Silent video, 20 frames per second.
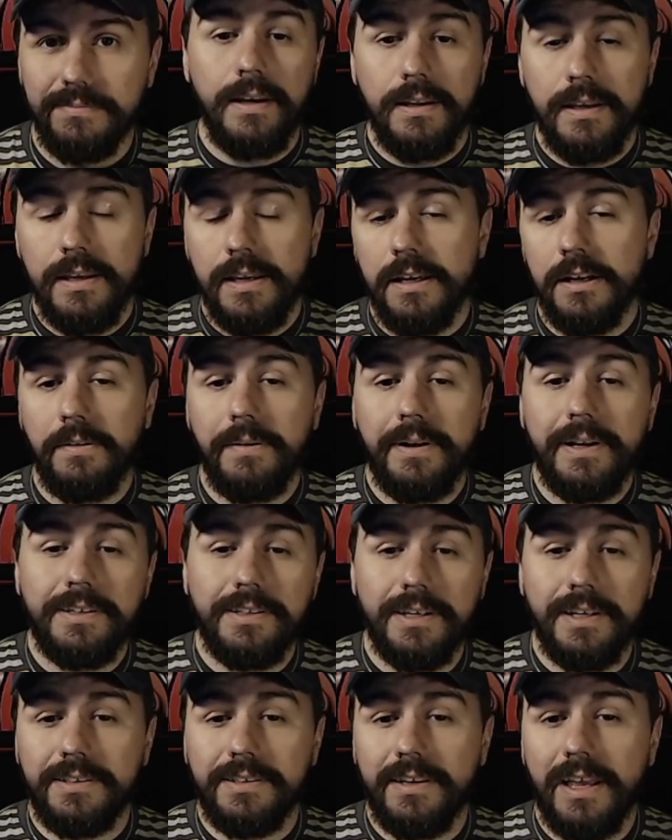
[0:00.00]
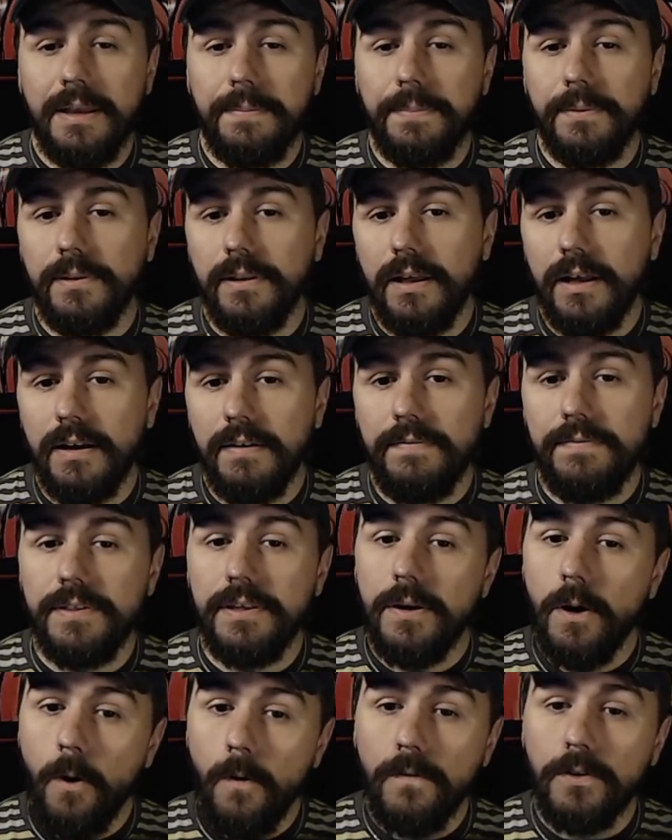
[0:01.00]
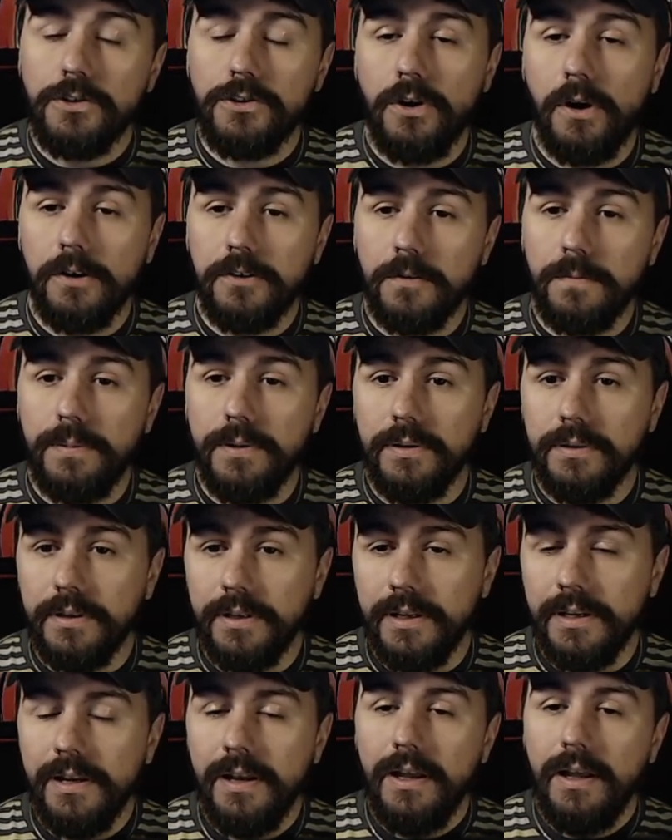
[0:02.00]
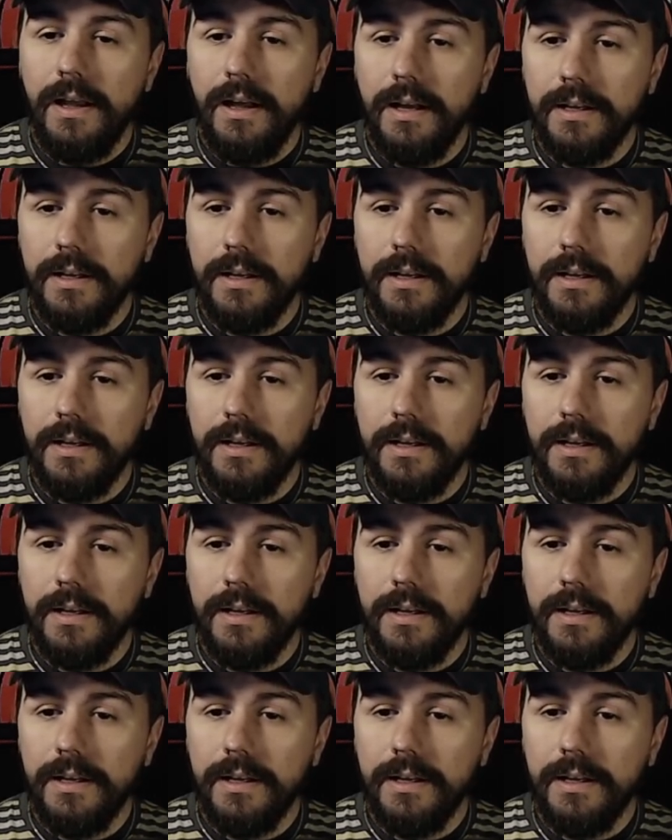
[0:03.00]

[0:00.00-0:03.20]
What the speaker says: And here is an example of the overcharge ability,